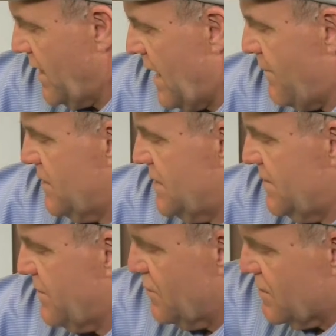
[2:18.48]
happens
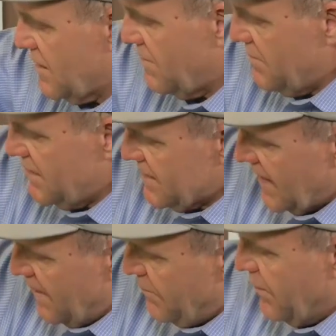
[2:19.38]
if through some
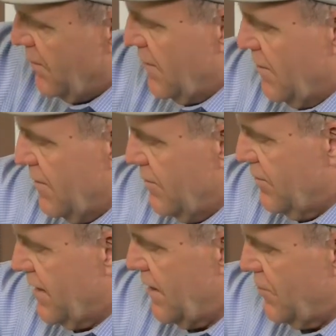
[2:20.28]
mishap
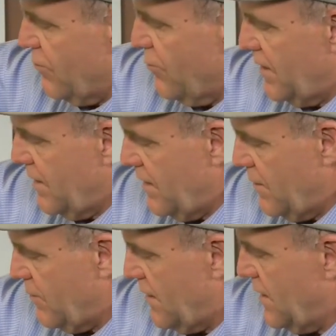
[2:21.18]
you get it
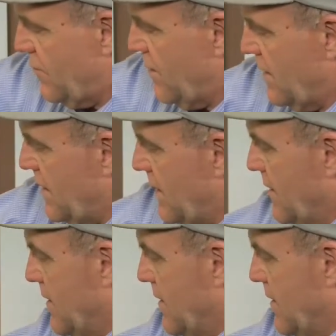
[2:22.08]
really, really, really